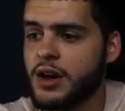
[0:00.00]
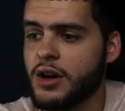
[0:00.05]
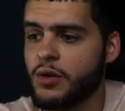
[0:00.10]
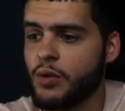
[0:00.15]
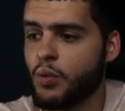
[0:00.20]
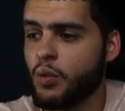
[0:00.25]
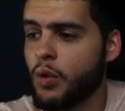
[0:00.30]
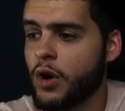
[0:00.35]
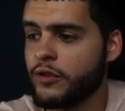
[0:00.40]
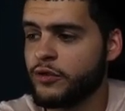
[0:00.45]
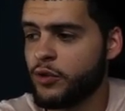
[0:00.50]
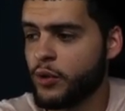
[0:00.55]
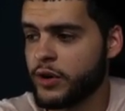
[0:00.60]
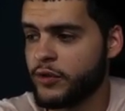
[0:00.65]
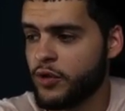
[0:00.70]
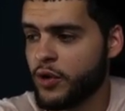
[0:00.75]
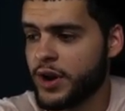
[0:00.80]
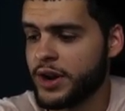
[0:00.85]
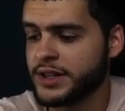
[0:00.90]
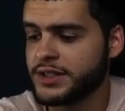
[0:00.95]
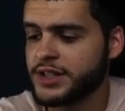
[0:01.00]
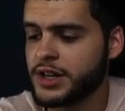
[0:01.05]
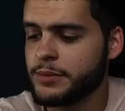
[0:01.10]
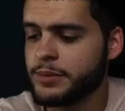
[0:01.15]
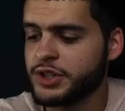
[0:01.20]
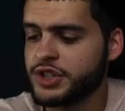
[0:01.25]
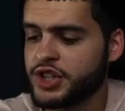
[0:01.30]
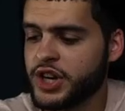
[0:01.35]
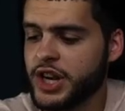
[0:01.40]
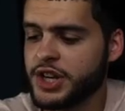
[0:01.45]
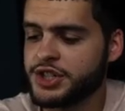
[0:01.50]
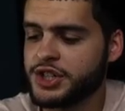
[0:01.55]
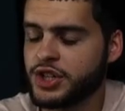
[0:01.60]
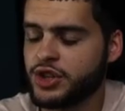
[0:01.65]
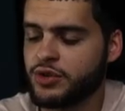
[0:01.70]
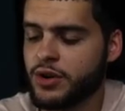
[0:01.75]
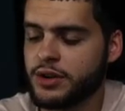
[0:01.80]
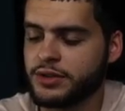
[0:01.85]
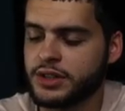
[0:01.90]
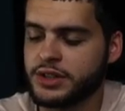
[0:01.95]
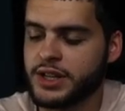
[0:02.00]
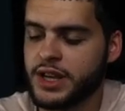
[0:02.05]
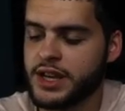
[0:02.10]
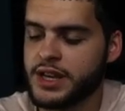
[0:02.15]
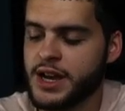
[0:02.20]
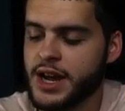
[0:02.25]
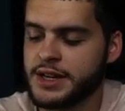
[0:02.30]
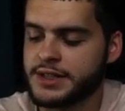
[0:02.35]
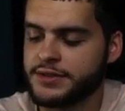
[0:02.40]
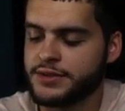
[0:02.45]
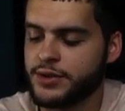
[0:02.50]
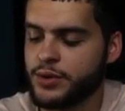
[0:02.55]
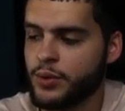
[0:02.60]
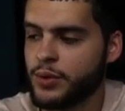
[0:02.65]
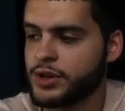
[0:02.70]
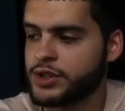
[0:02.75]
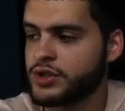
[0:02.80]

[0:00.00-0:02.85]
144. That is going to be changing throughout the day, guys, of course.